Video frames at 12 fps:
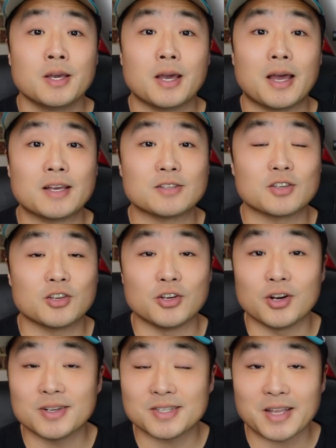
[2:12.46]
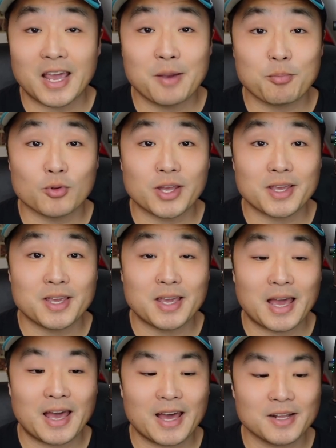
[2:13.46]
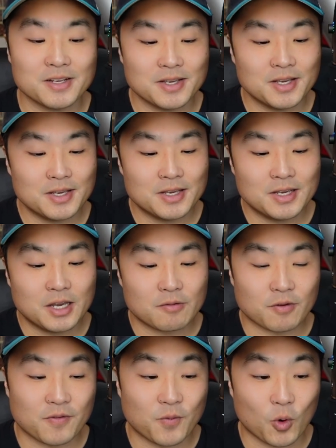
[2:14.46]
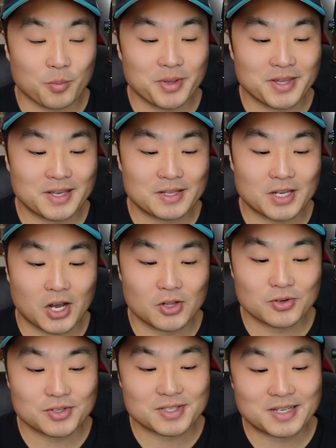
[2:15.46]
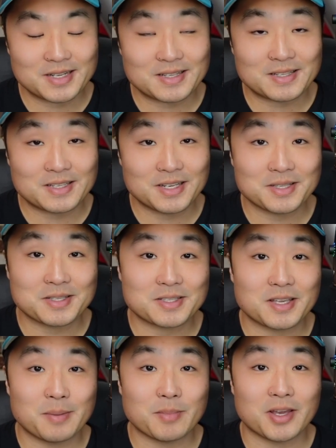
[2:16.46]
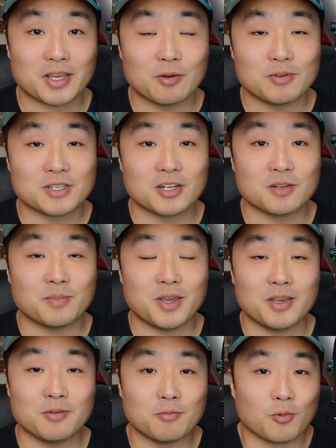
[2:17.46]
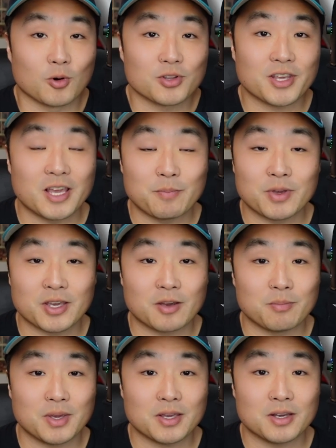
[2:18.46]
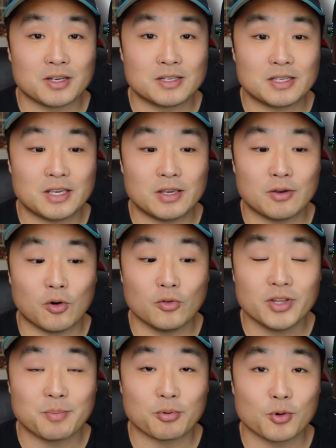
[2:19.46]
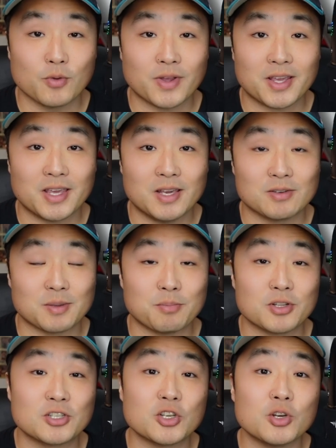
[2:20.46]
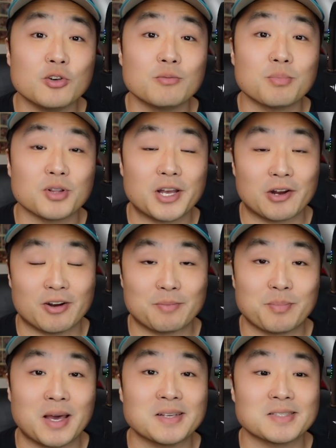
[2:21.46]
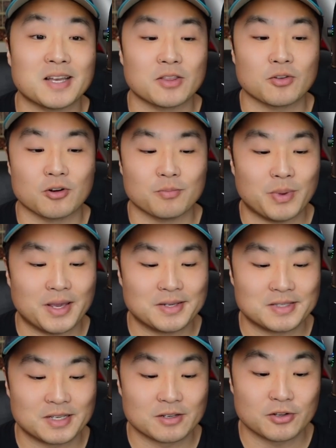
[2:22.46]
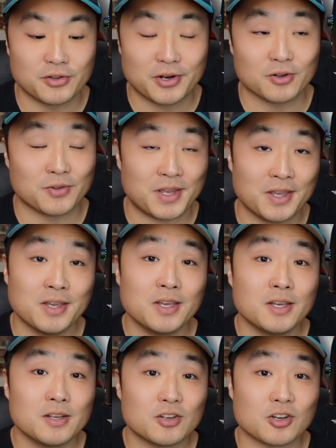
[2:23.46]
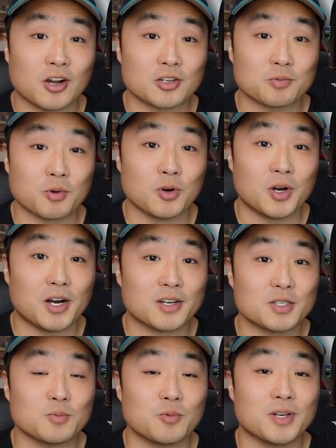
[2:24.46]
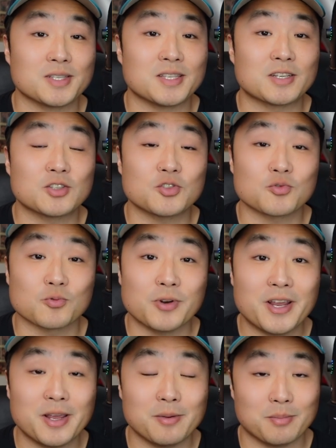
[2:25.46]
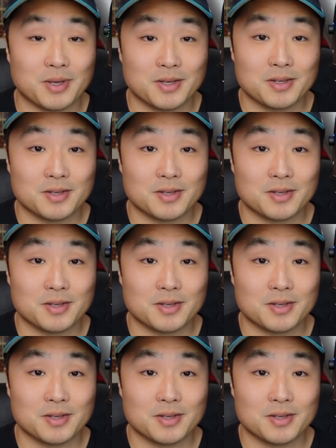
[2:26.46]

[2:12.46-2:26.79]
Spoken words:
as good as an April that he had, for $4 million, it didn't seem like it was going to be worth keeping him, because he only proved that he was a platoon player at best at third base, and clearly Josh Rojas was an extreme